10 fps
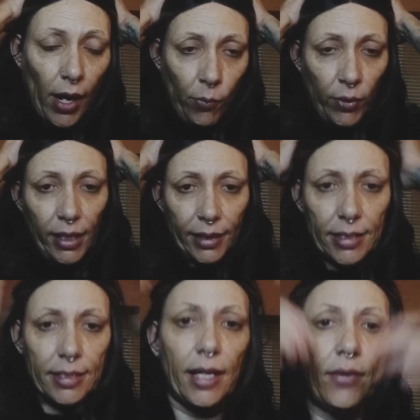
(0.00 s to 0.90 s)
I would like to
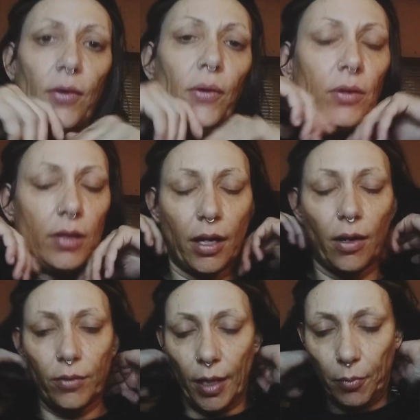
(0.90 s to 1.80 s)
say, though,
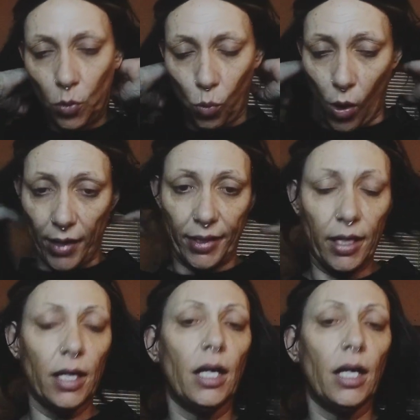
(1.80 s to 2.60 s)
number one,